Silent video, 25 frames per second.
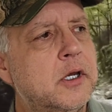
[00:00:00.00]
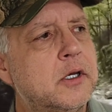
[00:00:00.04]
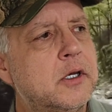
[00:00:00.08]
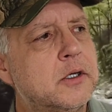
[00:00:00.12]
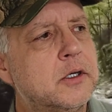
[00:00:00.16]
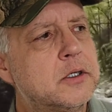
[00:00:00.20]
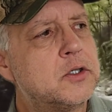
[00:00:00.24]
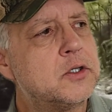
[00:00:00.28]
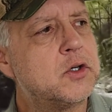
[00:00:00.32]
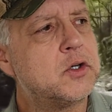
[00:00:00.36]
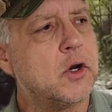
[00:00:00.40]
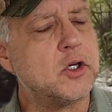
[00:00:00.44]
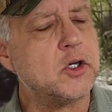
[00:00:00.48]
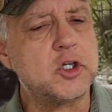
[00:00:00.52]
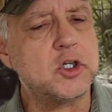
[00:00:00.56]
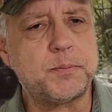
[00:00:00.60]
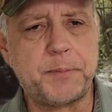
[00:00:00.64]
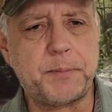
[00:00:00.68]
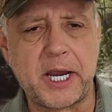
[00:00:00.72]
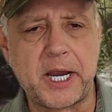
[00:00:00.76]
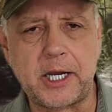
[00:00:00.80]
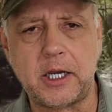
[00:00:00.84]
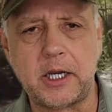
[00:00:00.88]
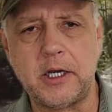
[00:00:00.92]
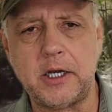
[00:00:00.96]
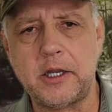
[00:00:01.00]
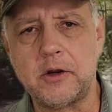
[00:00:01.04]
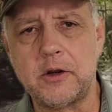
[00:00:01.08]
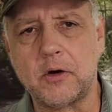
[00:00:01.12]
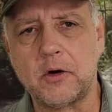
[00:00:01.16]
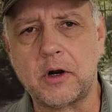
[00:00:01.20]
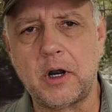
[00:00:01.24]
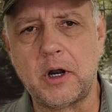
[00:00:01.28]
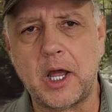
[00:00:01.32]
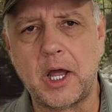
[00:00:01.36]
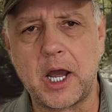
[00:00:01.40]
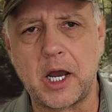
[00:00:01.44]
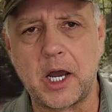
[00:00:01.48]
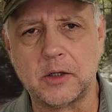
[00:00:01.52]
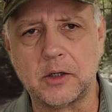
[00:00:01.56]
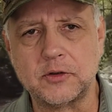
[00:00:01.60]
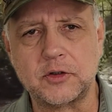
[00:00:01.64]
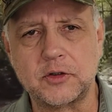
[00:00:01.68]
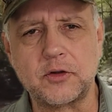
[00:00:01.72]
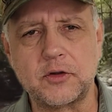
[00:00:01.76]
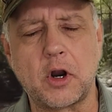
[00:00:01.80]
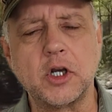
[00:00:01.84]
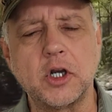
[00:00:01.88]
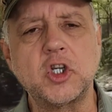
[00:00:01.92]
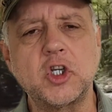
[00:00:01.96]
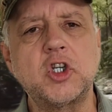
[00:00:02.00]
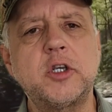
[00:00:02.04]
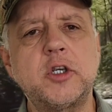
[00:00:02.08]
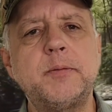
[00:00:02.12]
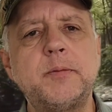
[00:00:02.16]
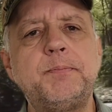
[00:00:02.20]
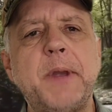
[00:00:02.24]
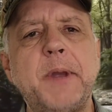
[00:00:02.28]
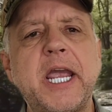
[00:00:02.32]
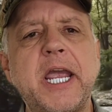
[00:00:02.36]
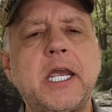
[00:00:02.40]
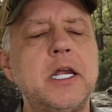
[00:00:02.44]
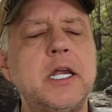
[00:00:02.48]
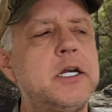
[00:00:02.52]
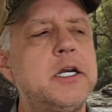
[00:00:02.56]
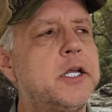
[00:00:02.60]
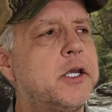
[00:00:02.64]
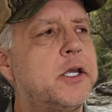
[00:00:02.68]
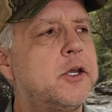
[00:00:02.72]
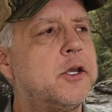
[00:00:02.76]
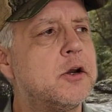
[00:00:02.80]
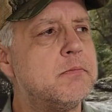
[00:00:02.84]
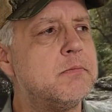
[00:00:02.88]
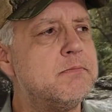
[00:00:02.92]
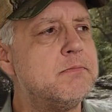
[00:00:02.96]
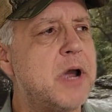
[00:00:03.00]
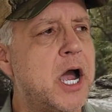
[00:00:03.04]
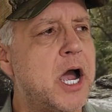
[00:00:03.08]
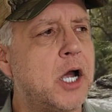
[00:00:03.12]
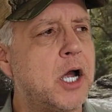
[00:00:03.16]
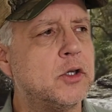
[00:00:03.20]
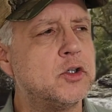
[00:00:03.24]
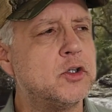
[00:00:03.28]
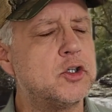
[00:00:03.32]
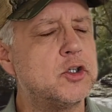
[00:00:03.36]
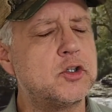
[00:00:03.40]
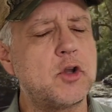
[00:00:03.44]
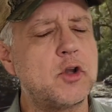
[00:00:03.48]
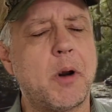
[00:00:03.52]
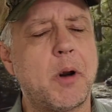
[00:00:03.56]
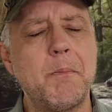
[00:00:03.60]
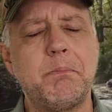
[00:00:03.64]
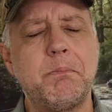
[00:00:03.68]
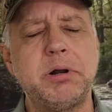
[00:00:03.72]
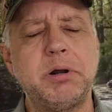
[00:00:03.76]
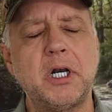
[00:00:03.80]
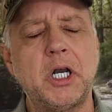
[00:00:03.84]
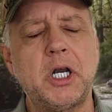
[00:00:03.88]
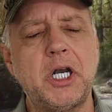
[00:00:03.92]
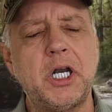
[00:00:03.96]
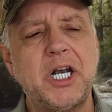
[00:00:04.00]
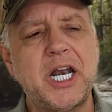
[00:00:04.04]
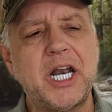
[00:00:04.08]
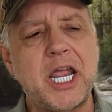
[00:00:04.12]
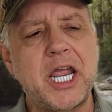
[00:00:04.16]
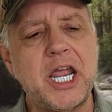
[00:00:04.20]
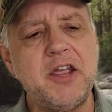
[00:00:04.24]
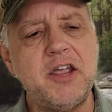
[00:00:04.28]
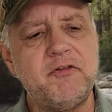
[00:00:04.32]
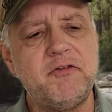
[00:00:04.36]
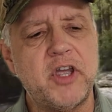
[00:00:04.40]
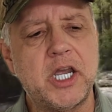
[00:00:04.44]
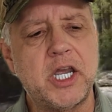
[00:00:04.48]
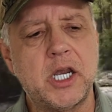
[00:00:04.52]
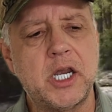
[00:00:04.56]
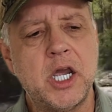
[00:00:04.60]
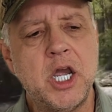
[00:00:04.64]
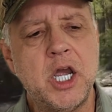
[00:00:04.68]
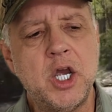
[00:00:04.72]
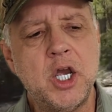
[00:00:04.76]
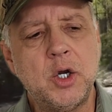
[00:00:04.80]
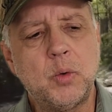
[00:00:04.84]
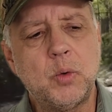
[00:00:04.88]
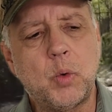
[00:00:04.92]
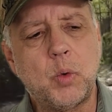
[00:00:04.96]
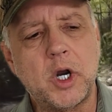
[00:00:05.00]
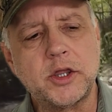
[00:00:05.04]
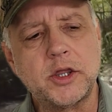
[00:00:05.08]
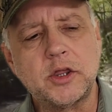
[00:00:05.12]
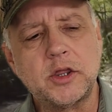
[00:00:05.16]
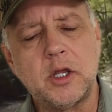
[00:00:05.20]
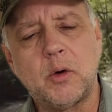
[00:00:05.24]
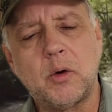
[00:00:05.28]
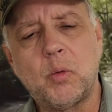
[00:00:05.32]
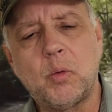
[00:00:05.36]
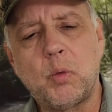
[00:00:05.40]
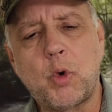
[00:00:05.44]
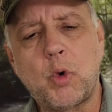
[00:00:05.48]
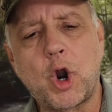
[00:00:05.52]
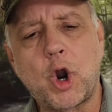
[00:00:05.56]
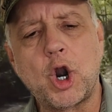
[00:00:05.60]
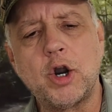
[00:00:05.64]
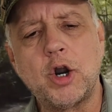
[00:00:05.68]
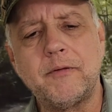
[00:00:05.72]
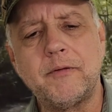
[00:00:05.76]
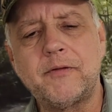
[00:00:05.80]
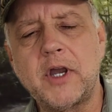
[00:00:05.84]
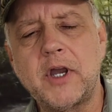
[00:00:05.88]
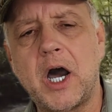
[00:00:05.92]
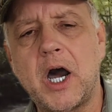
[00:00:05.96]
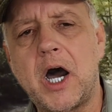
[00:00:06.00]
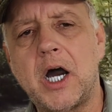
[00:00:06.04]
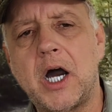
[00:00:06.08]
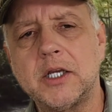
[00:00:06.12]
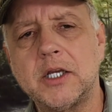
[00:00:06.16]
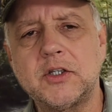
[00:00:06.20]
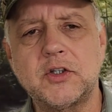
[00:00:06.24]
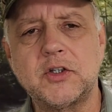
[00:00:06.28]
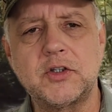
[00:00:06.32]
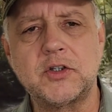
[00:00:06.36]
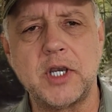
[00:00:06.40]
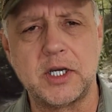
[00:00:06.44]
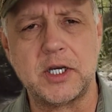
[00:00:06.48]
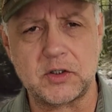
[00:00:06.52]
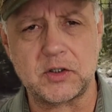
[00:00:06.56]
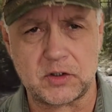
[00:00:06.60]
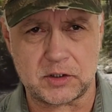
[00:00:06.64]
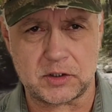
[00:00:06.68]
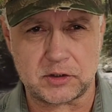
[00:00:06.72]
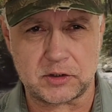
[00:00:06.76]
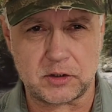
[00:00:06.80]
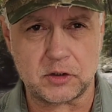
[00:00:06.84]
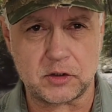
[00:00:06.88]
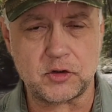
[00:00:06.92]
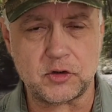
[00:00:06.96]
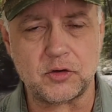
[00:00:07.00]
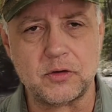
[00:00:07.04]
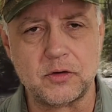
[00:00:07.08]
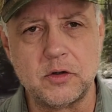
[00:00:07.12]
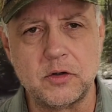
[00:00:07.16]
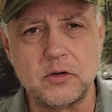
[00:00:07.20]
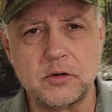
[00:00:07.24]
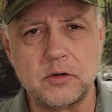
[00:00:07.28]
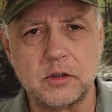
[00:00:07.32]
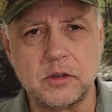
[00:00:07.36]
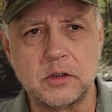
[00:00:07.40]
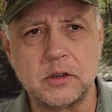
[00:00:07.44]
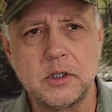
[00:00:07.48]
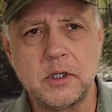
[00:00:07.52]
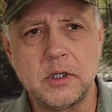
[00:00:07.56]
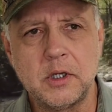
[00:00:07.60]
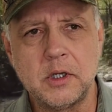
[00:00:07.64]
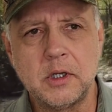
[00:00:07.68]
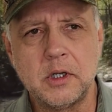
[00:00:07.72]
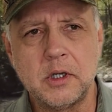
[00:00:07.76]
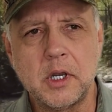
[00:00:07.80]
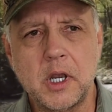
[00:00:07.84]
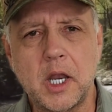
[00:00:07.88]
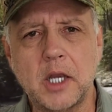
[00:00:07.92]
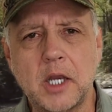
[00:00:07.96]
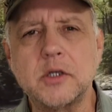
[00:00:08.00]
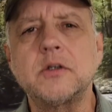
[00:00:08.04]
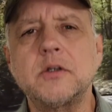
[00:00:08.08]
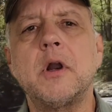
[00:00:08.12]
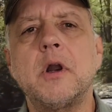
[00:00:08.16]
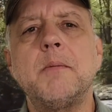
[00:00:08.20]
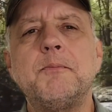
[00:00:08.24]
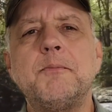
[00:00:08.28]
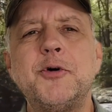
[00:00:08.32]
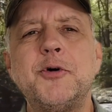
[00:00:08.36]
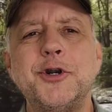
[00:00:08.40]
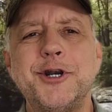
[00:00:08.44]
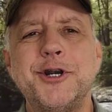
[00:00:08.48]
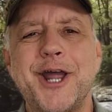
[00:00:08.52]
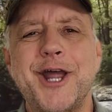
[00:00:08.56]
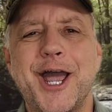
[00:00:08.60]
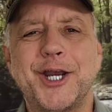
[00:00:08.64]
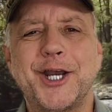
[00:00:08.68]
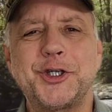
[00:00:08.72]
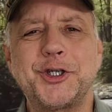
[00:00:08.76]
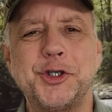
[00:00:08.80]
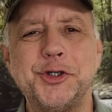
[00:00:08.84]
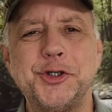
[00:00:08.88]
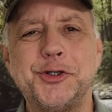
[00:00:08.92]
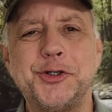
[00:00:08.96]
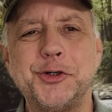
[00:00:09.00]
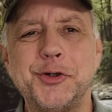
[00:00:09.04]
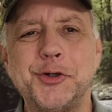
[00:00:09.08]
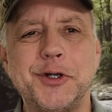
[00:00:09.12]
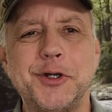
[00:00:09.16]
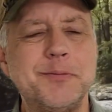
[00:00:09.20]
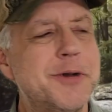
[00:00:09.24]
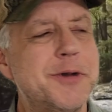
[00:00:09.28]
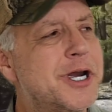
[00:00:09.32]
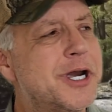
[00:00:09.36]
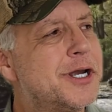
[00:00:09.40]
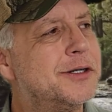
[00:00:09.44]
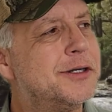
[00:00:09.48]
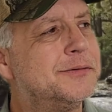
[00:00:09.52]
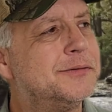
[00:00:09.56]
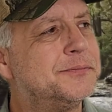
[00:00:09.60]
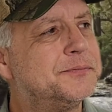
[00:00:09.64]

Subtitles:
Start speaking to your clouds. Start speaking to your mountains. Start believing what the Word of God says is the truth. And start putting action to it, man.